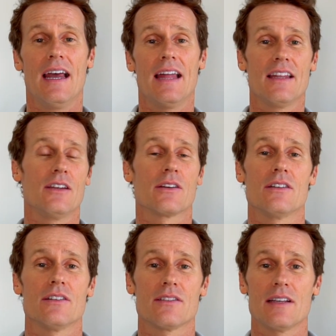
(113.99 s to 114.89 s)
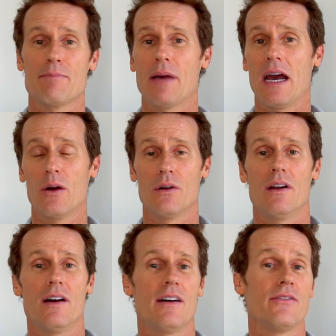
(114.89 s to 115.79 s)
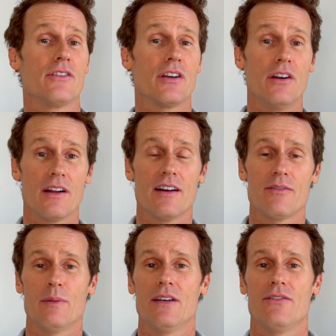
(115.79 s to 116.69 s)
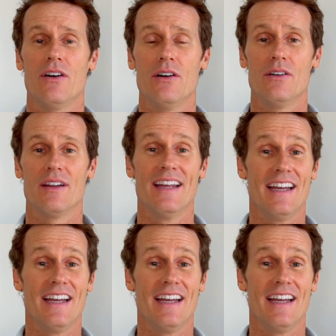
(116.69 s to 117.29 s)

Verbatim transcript: and then you can just say power off, turn off my phone.